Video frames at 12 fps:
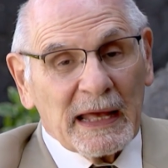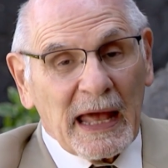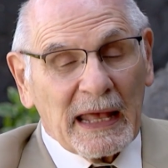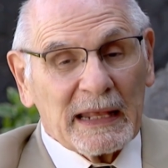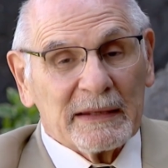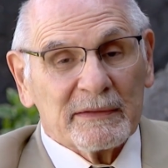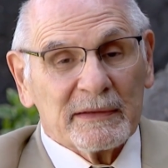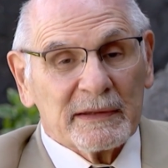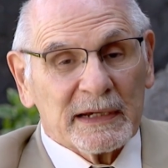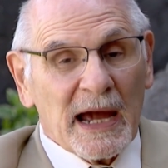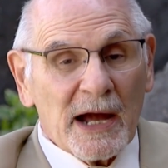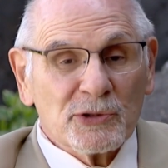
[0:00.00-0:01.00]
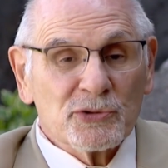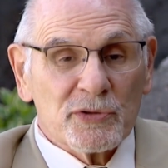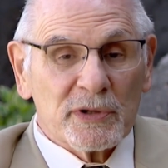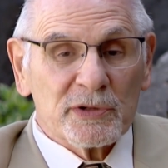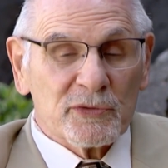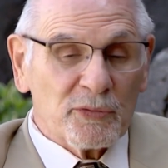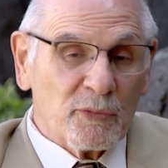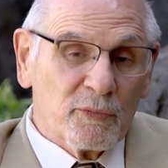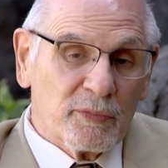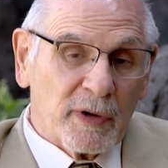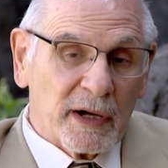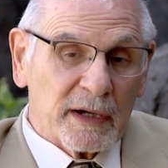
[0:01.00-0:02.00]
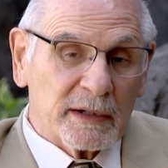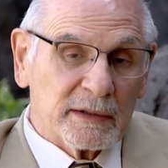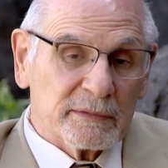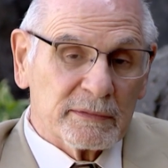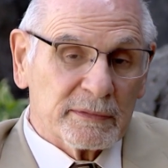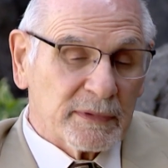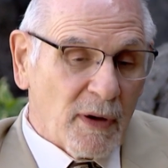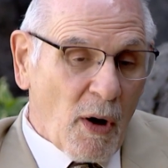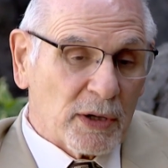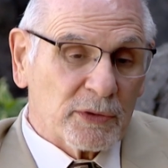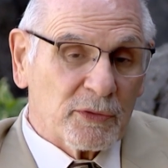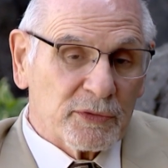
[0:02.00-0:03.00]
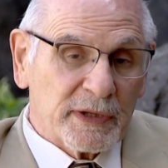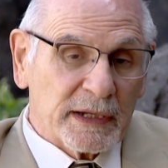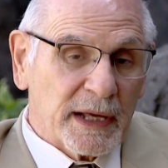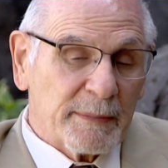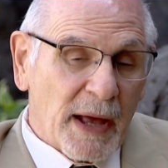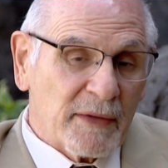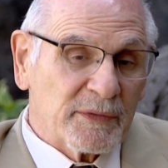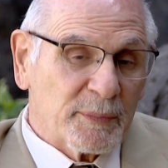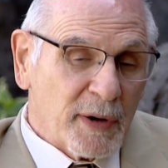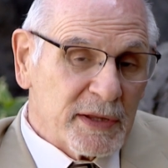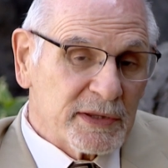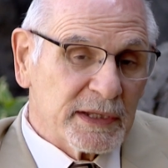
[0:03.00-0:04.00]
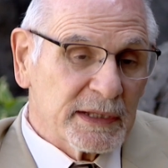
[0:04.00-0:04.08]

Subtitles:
And contrary to articles that come out in the press,